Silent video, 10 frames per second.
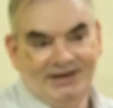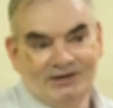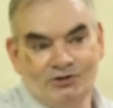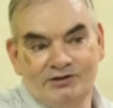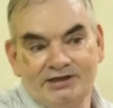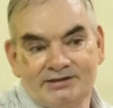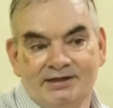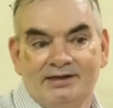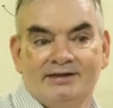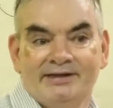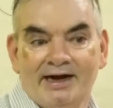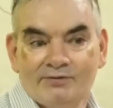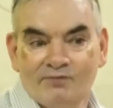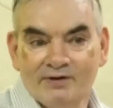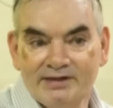So this net
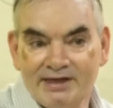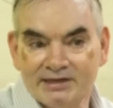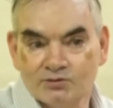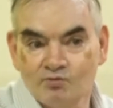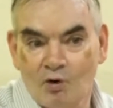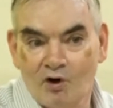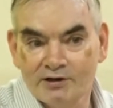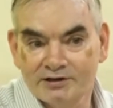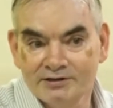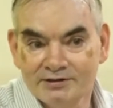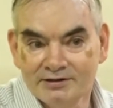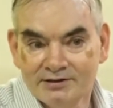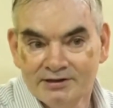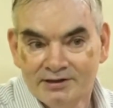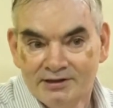worth is what
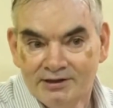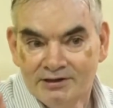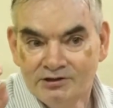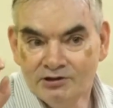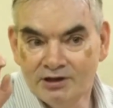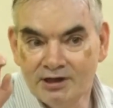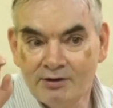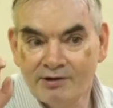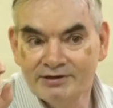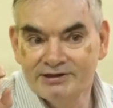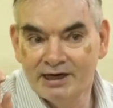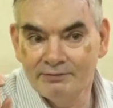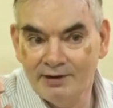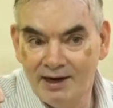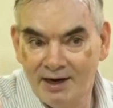your
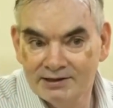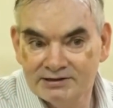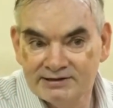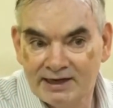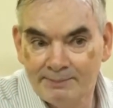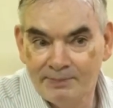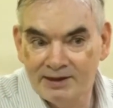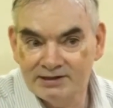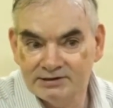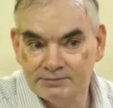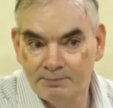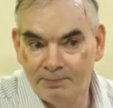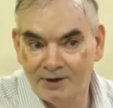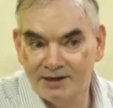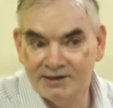reserve and surplus
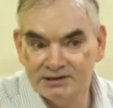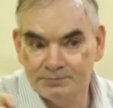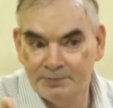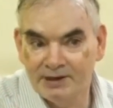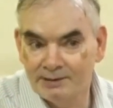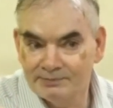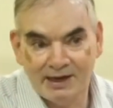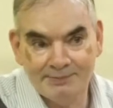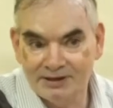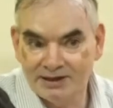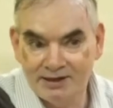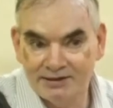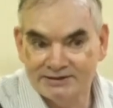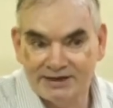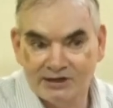plus paid up capital
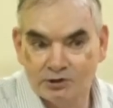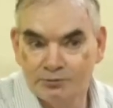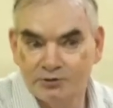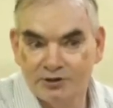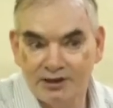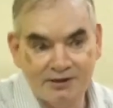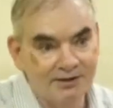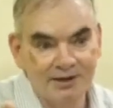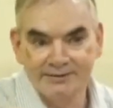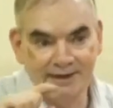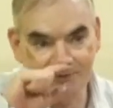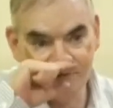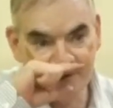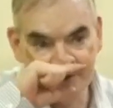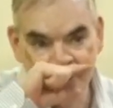is said to be your net
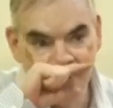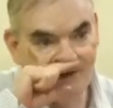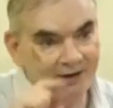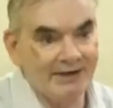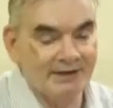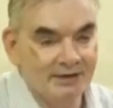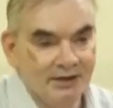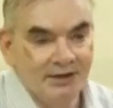worth. All right.